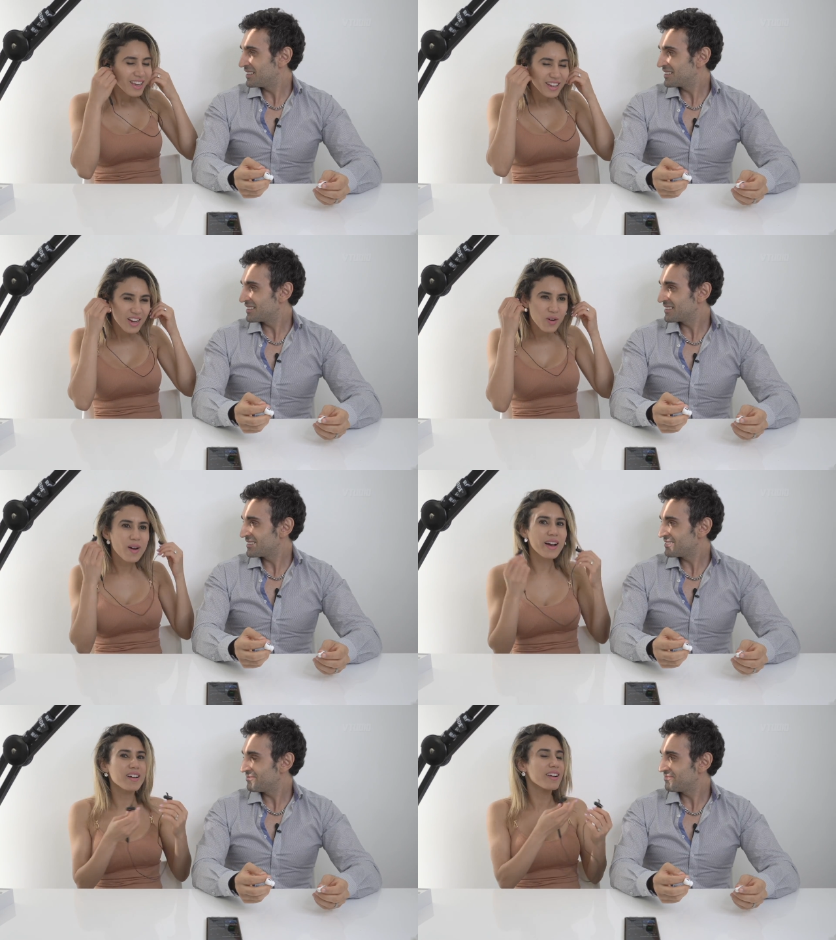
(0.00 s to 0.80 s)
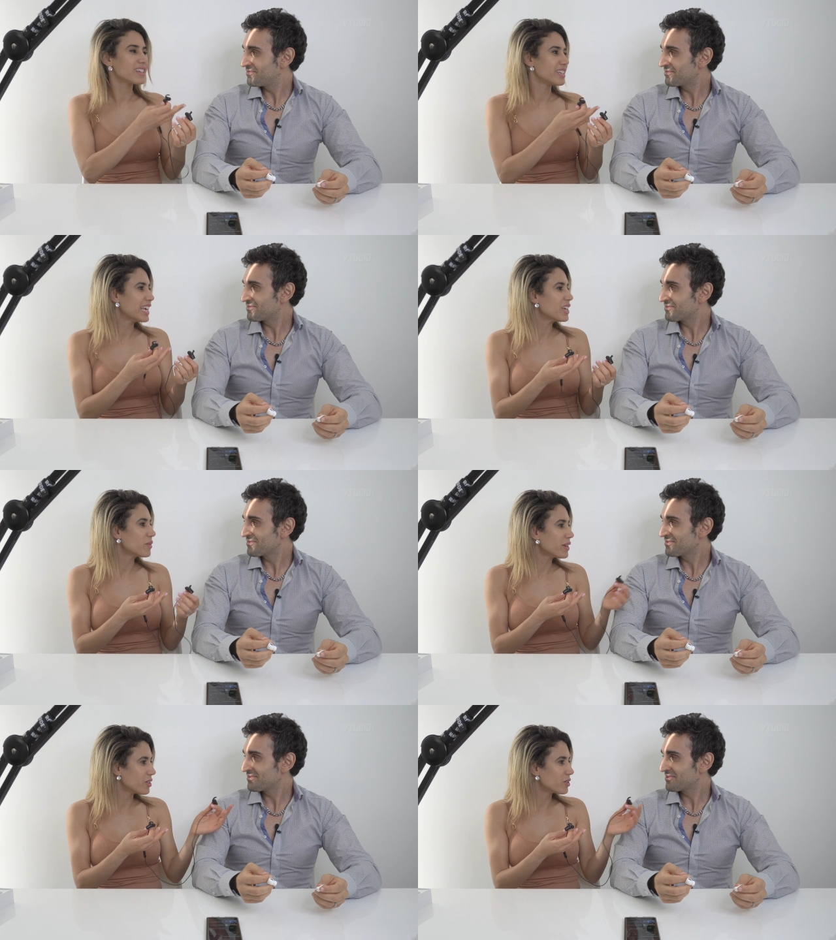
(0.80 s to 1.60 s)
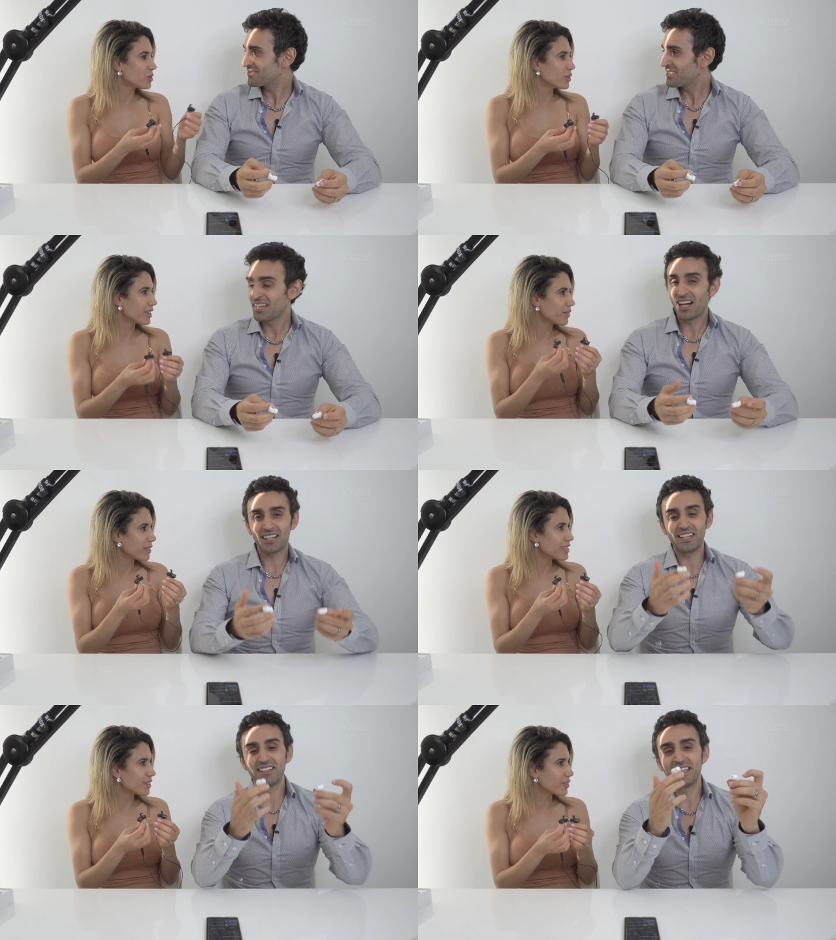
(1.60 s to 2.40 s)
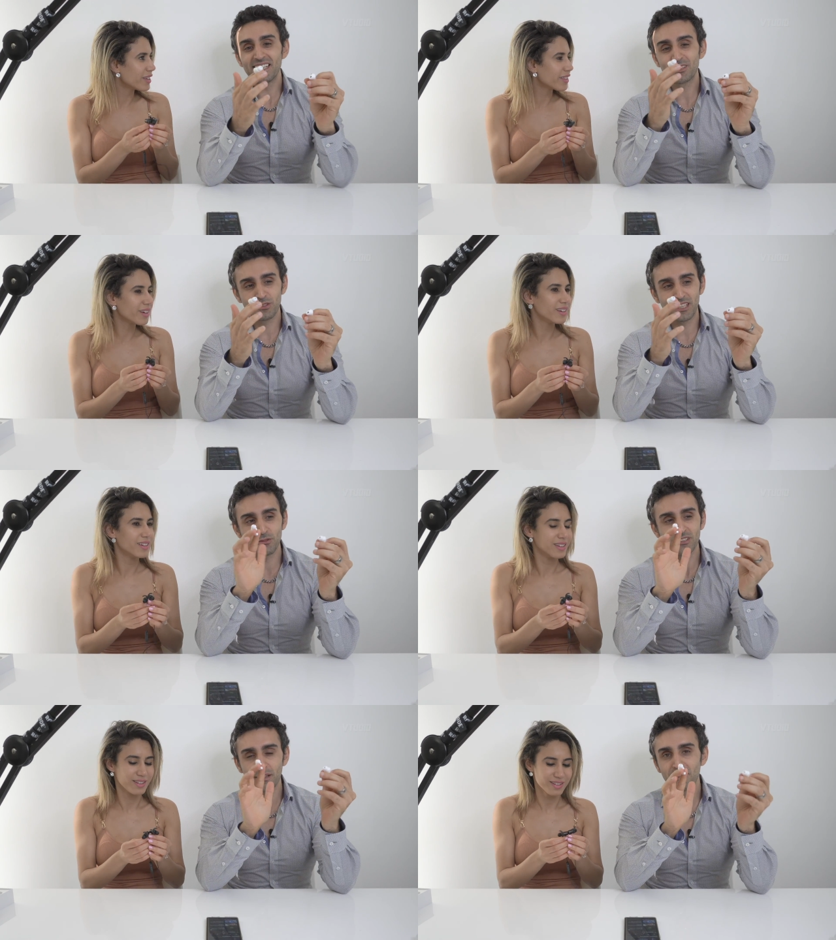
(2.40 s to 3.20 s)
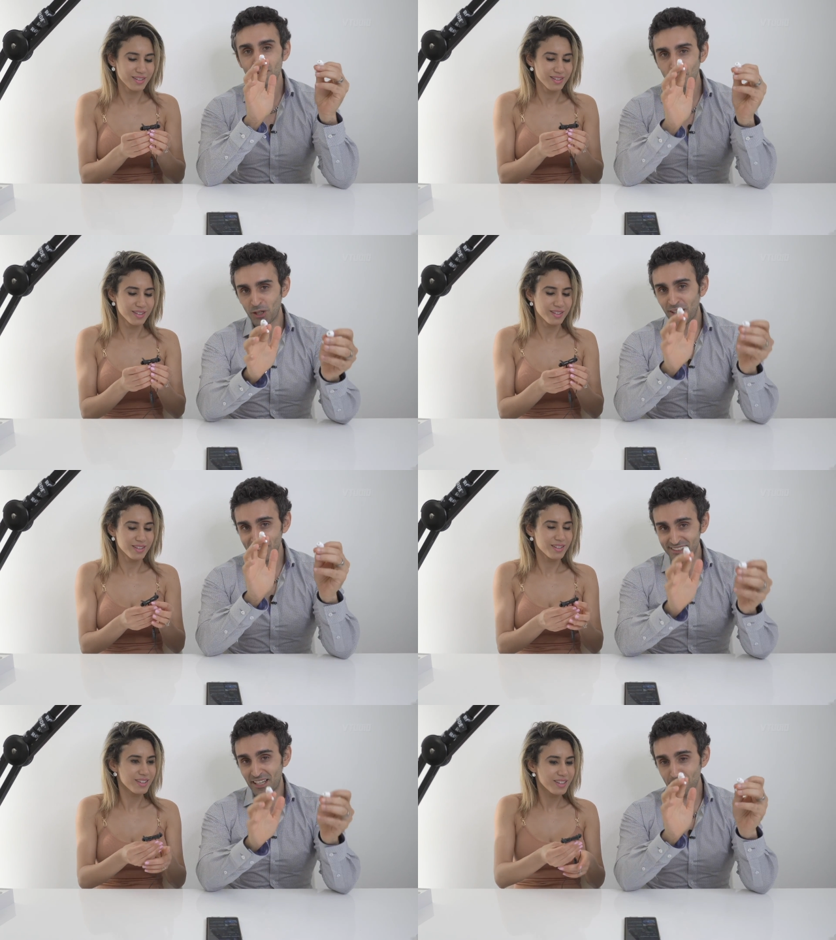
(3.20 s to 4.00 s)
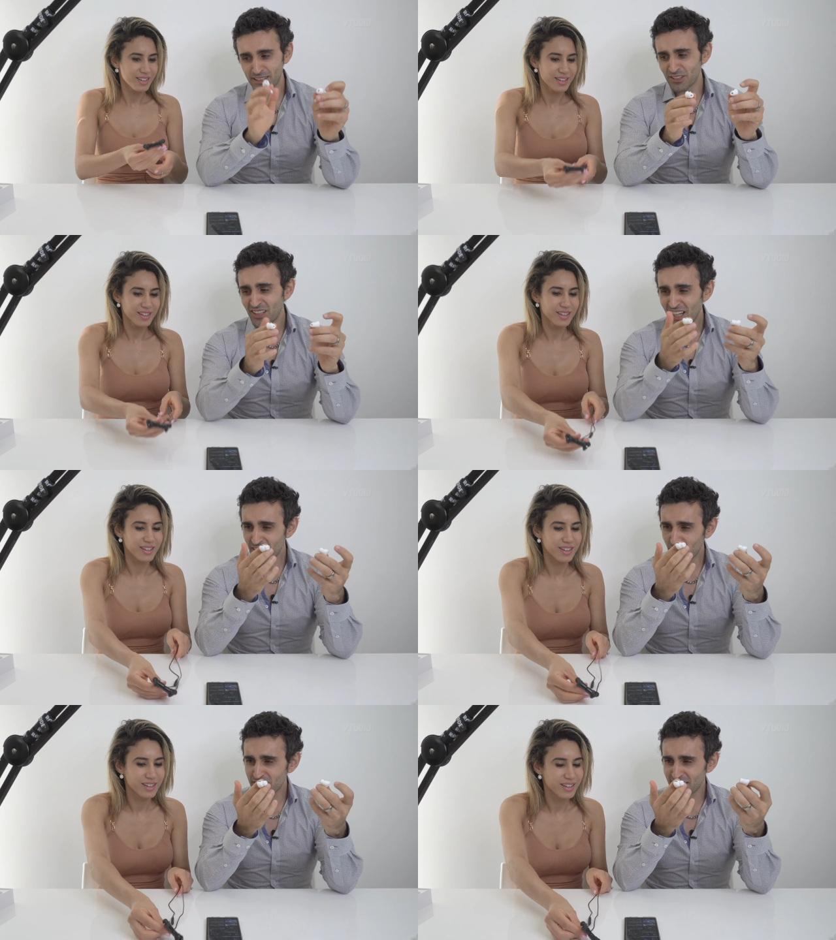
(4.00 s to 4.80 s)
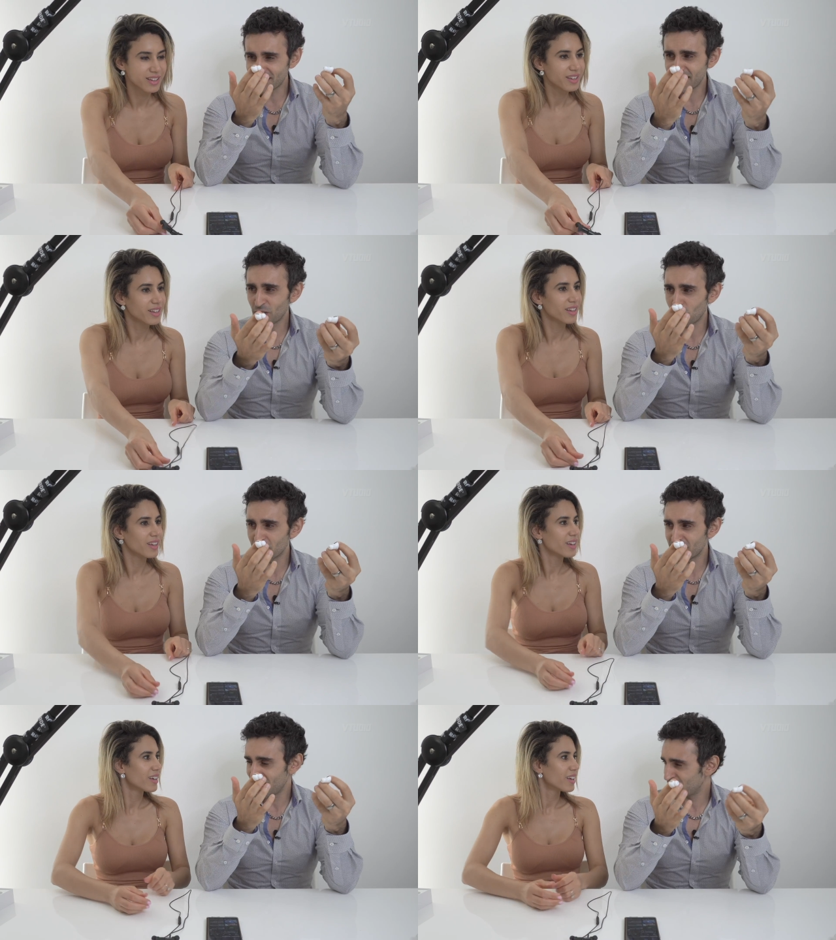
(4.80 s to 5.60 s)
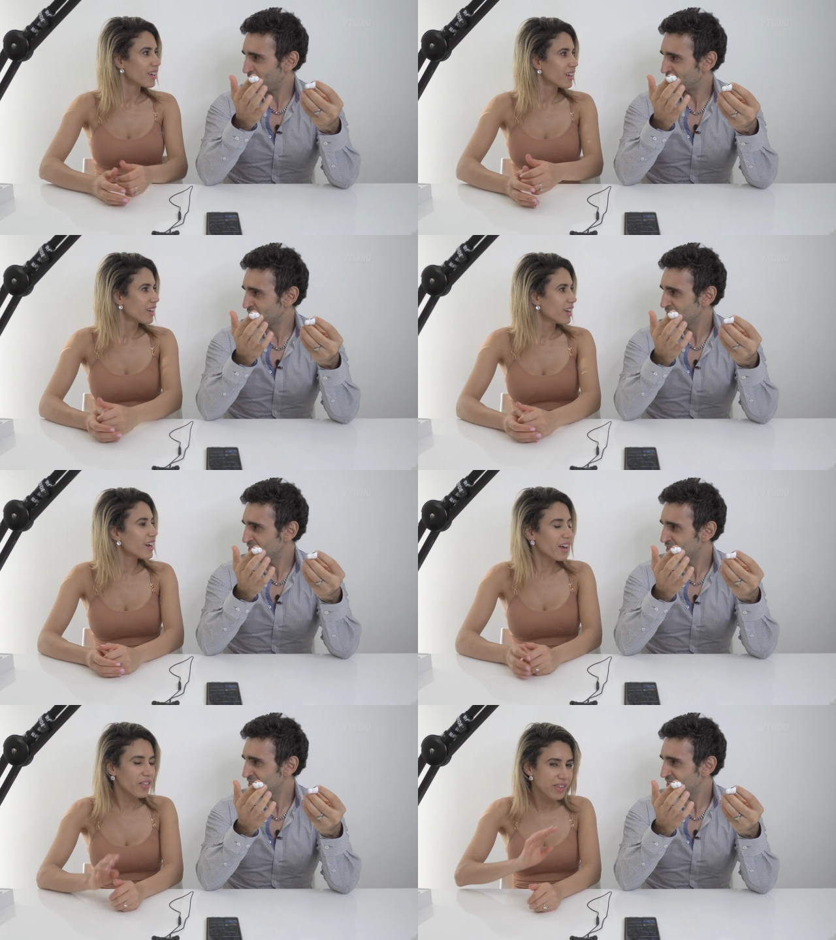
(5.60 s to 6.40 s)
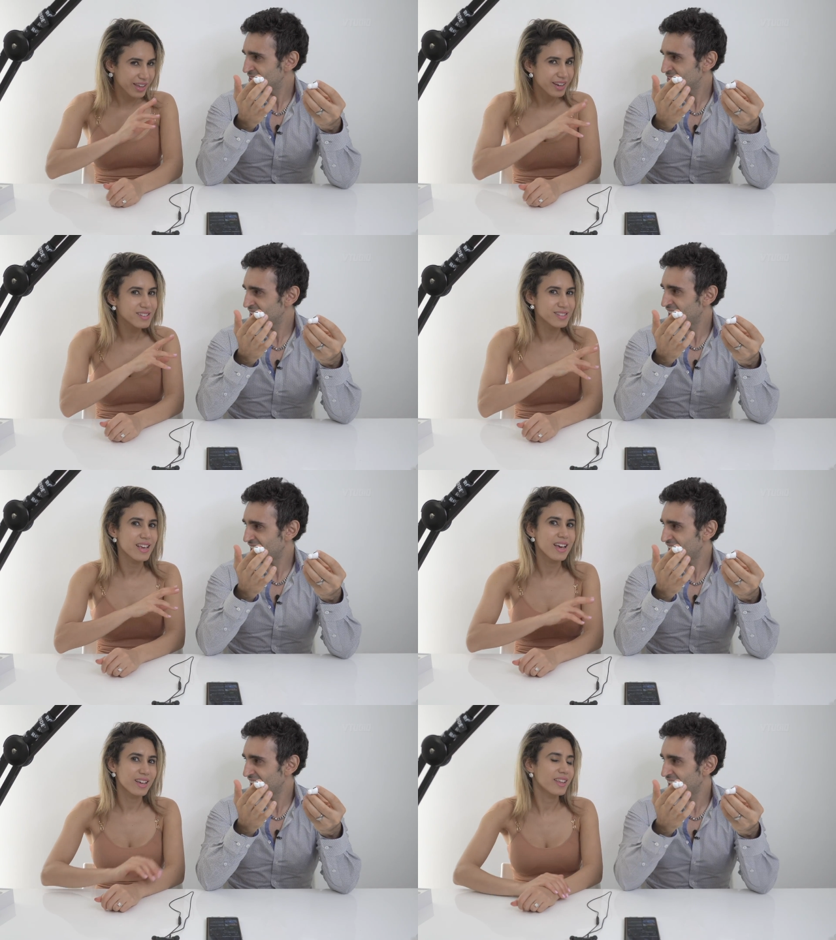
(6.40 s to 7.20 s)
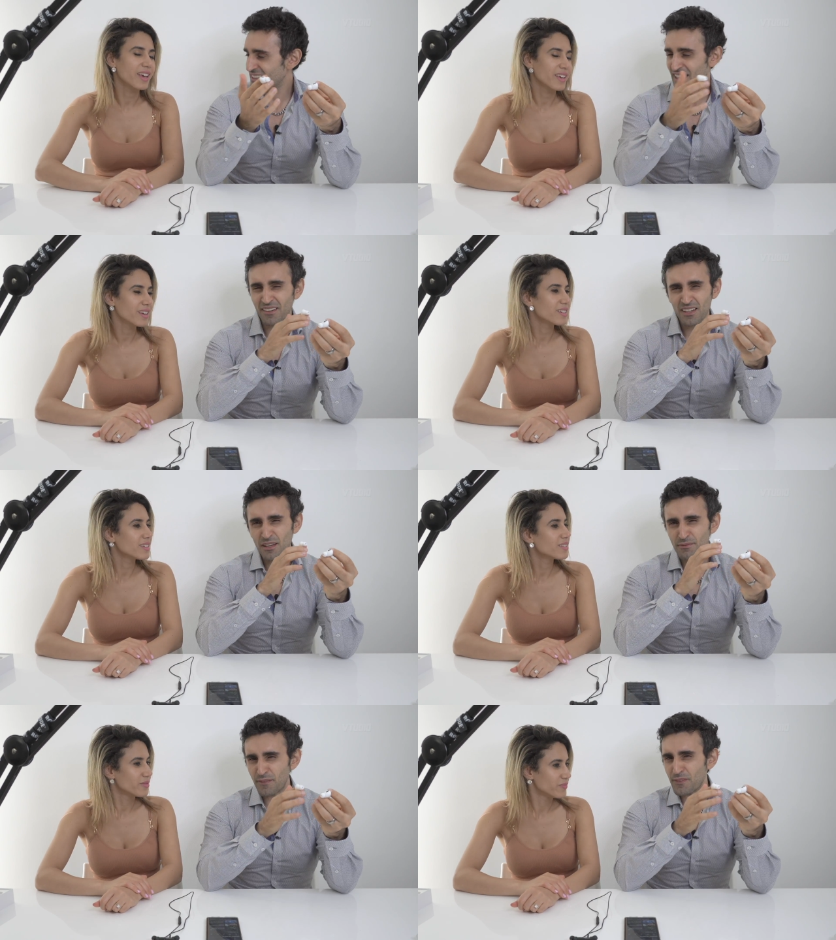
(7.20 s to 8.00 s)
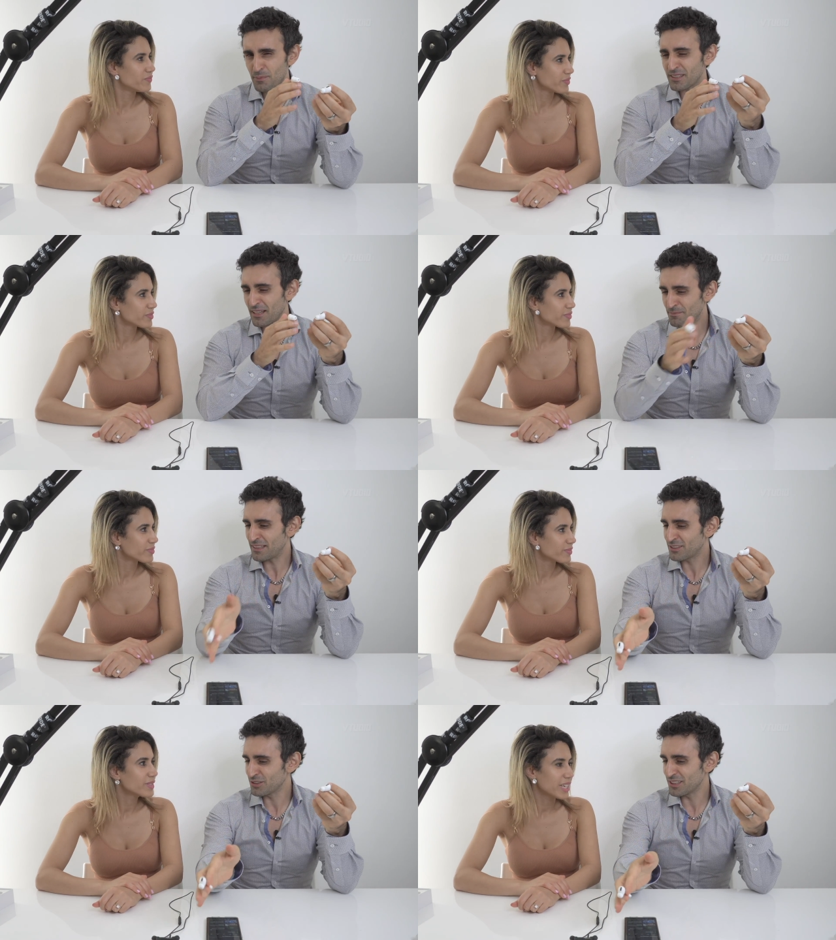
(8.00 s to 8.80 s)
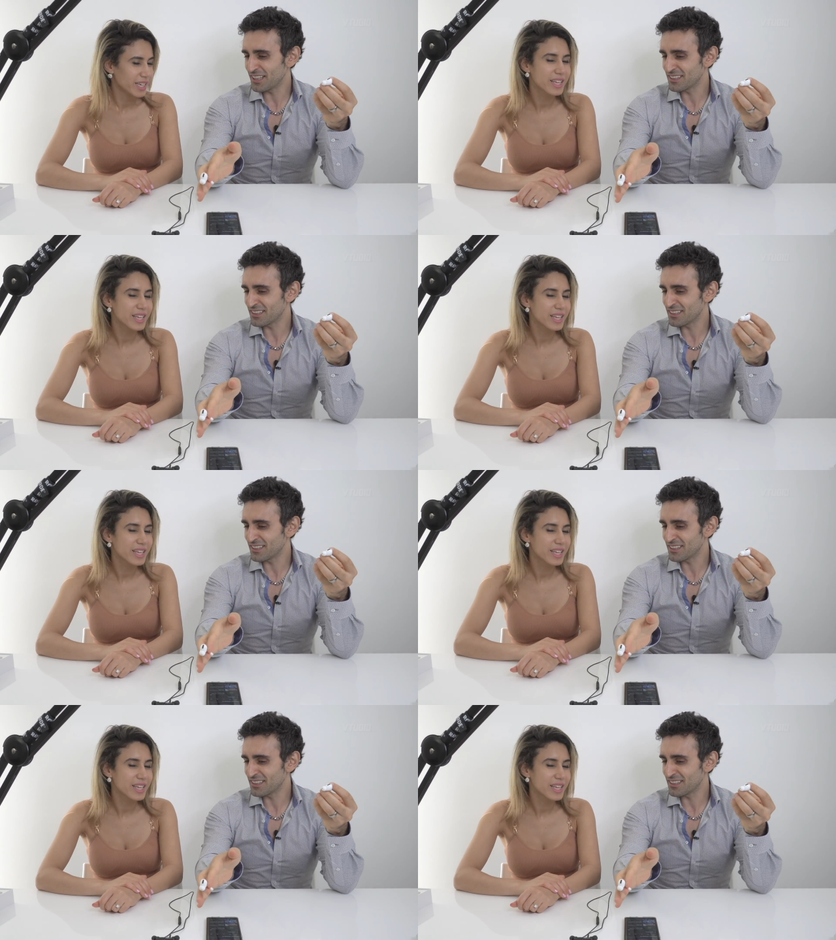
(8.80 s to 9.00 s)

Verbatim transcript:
Speaker 1: You know what? I can't actually hear you when you're talking. Okay, these these, these ones
Speaker 2: definitely block out the sound better, and I gotta say the sound quality is better.
Speaker 1: Ah, I think it is. Yeah, yeah, yeah, yeah it's like
Speaker 2: fifty percent better than